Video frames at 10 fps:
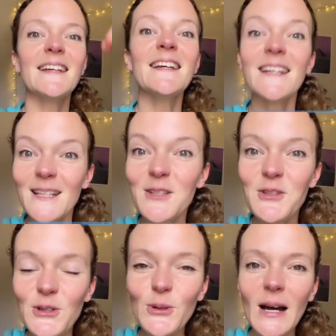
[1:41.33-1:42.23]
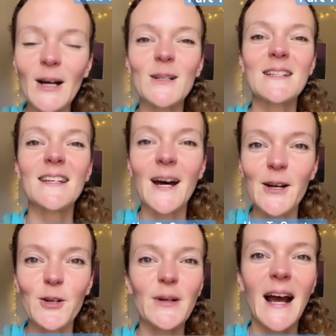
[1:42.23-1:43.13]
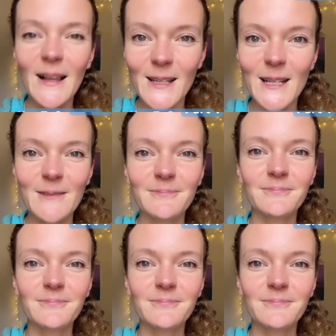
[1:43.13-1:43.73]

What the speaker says: into our desired reality.